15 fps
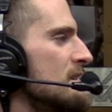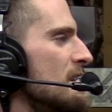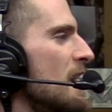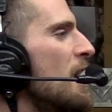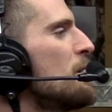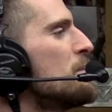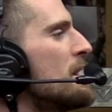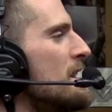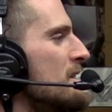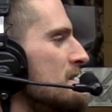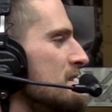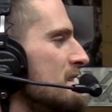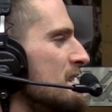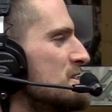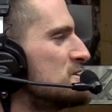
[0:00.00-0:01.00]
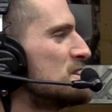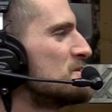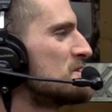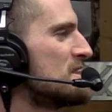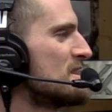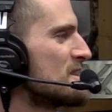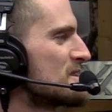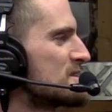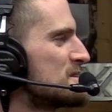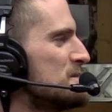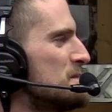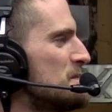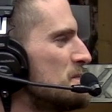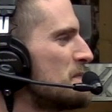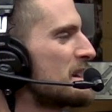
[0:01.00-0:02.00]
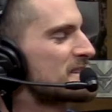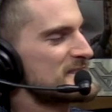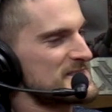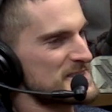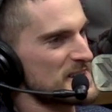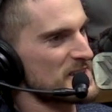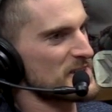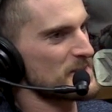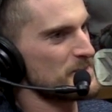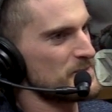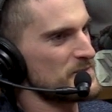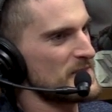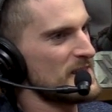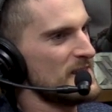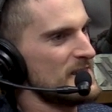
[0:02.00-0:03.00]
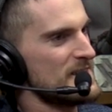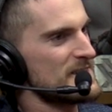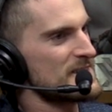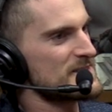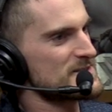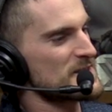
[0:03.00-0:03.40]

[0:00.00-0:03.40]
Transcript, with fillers: how about I shift gears? Yeah. Back to Tucker. Oh boy.